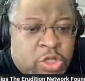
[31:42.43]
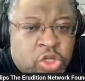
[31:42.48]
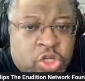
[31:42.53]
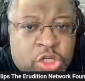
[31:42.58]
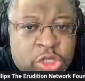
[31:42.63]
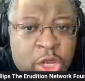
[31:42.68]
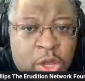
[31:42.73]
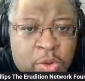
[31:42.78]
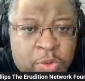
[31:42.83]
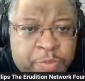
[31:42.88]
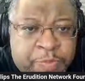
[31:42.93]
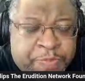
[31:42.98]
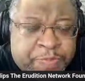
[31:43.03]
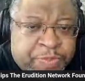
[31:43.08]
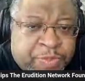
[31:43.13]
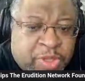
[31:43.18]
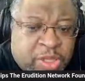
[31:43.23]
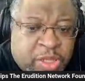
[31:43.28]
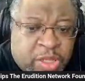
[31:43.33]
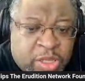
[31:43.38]
So
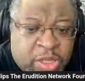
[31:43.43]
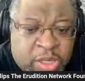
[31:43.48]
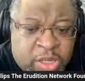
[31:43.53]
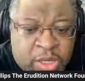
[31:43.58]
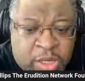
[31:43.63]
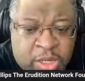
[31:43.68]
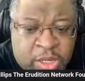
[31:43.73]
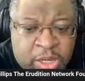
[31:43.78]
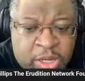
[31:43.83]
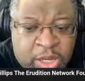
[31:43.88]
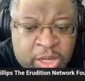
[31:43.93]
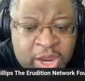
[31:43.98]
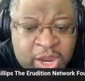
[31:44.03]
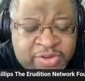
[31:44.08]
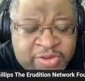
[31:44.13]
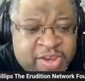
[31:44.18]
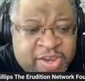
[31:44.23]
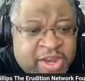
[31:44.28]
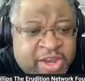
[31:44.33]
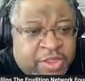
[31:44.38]

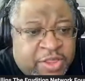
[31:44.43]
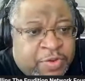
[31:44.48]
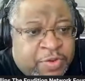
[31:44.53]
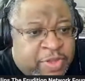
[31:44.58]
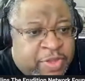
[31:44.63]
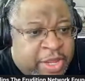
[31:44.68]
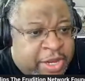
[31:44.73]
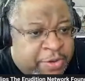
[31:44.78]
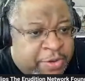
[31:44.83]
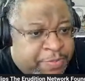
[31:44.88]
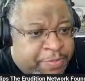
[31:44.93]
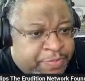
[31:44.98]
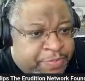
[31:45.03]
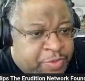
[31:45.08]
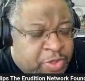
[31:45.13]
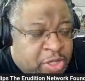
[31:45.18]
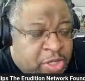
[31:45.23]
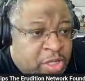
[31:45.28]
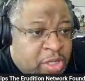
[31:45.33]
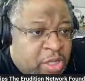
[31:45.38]
Here's another thing
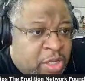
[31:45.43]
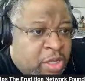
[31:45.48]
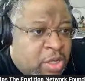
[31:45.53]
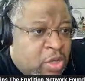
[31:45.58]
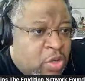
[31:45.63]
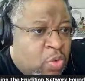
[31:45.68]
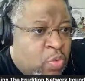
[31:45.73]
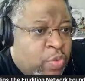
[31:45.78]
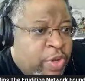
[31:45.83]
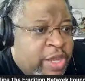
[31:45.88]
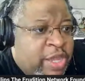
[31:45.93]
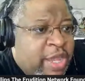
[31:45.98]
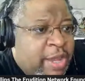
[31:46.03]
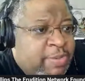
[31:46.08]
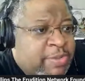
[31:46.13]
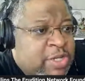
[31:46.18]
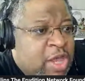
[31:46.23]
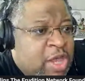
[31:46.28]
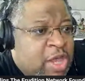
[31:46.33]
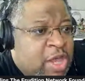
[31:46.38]
we
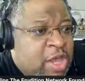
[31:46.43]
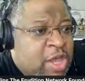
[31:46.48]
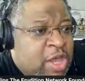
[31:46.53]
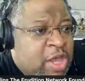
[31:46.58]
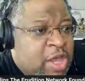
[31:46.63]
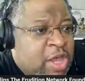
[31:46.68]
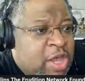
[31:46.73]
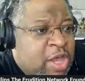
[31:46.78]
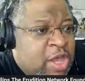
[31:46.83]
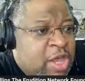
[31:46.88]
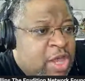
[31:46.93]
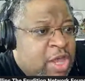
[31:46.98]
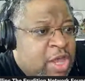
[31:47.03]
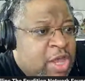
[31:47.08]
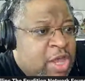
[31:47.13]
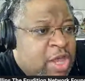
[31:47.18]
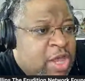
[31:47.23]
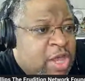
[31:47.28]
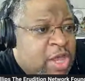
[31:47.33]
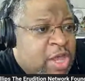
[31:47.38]
keep talking about
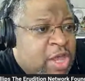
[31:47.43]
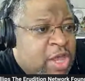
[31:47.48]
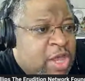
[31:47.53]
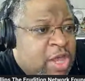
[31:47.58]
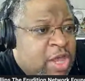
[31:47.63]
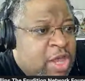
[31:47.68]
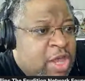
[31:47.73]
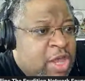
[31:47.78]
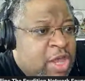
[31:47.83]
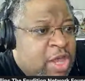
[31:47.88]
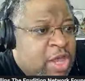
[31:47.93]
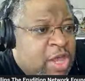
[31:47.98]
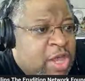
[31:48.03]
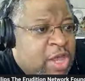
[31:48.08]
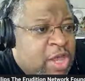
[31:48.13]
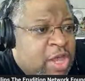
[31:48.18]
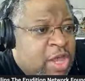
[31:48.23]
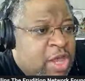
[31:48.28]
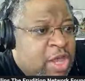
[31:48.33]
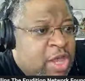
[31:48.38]
the
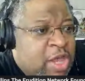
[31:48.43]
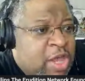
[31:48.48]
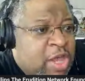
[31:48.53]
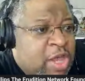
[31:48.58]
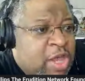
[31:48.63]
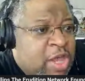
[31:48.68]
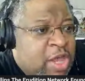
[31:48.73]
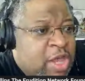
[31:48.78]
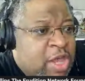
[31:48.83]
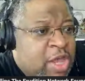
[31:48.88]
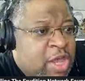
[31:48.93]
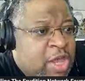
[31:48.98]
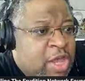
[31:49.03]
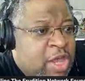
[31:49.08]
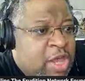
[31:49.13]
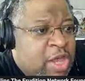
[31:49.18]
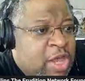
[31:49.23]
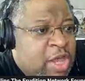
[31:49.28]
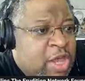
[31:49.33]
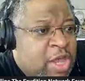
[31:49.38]
evolution of man.
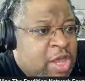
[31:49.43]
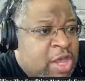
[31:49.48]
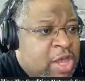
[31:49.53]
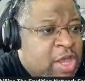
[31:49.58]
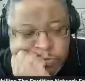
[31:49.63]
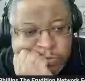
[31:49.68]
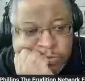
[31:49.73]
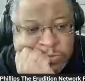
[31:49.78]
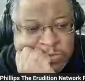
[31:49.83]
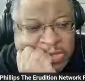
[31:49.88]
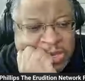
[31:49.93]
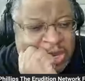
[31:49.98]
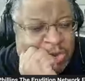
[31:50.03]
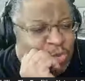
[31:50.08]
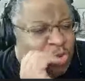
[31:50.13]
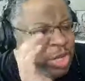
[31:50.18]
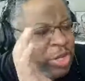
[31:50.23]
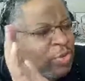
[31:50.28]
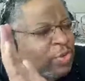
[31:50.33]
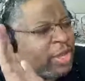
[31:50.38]

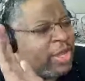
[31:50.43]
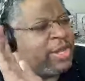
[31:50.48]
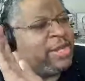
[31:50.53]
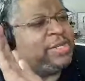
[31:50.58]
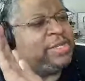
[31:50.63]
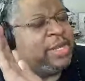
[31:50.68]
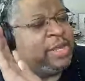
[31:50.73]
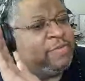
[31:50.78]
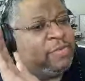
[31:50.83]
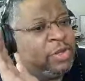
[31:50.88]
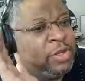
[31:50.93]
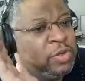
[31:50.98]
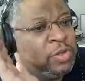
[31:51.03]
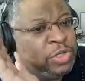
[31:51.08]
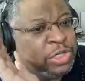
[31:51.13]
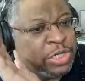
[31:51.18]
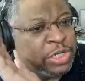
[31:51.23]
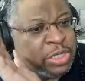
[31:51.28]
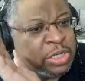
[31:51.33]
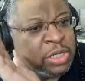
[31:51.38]
And when you get into
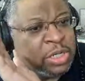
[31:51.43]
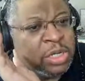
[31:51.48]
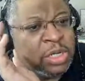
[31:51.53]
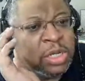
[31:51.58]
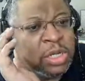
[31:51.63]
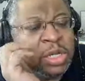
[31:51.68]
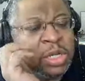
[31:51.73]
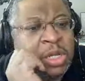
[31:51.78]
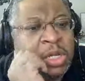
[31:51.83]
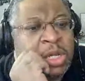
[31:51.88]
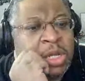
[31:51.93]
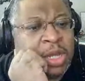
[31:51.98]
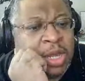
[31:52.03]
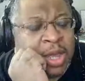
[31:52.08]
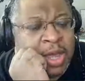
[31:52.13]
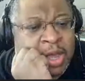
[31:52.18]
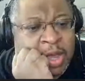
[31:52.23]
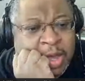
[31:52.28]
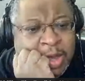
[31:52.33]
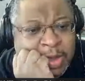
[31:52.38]
evolution,
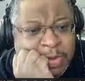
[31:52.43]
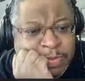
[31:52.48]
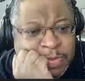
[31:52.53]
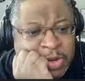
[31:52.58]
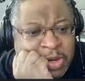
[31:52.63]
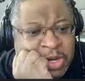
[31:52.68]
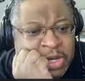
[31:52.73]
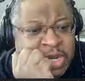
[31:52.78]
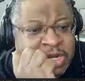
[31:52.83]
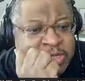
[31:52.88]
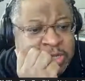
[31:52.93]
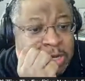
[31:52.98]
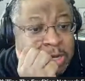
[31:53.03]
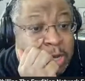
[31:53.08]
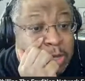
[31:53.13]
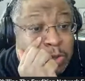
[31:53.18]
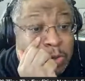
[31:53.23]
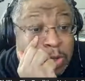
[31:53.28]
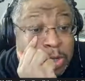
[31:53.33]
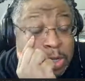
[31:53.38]
um, that's
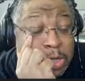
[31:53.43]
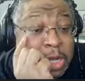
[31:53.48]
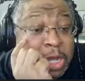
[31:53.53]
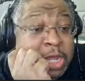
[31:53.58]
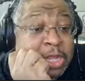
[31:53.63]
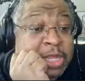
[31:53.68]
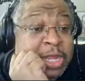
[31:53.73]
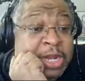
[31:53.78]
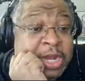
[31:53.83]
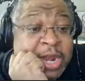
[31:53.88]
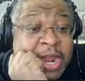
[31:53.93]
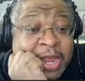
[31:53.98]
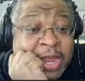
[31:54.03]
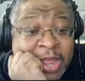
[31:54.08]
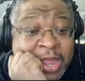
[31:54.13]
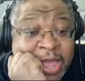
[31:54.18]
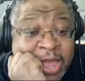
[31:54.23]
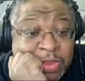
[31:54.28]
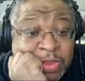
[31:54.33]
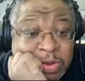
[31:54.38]
another uh, thing that I
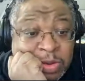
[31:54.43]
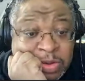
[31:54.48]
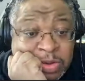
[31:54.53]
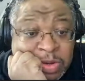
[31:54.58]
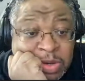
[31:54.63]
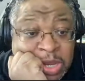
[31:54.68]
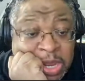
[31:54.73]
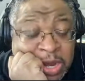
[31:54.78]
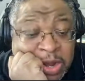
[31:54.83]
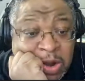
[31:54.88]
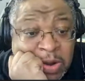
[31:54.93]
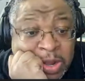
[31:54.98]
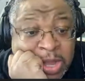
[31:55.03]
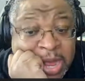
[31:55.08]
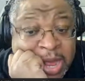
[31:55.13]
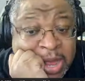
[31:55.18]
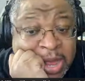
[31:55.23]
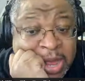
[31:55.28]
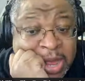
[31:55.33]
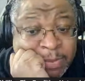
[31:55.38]
got in our
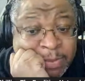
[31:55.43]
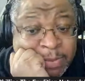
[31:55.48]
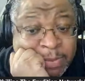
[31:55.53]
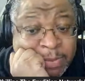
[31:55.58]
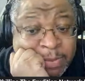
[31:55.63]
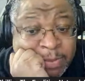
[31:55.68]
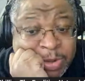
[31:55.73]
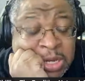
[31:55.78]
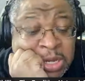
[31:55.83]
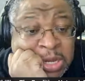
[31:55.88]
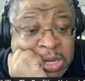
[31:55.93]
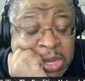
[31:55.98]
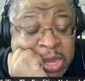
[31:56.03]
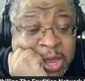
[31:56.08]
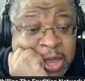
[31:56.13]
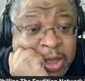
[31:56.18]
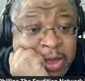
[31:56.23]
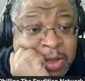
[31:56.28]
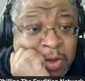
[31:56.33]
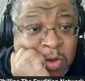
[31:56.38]
comments
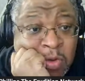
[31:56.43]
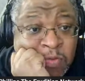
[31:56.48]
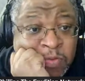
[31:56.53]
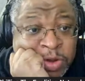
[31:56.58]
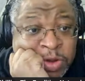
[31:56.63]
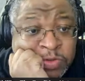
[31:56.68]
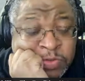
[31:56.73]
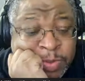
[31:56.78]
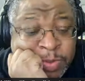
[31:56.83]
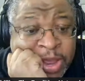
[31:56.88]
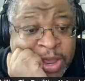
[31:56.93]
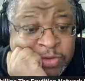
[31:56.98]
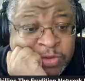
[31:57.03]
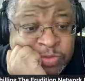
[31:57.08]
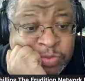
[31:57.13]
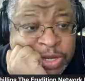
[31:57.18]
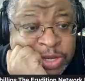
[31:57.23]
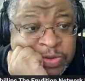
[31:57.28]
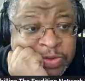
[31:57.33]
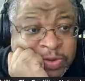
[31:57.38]
uh, over this past
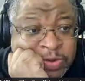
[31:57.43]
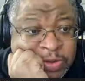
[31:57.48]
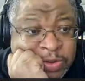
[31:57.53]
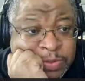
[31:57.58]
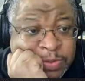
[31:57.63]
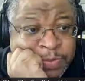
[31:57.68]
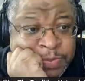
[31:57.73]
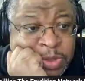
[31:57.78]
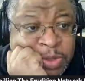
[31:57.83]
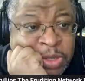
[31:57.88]
week, too.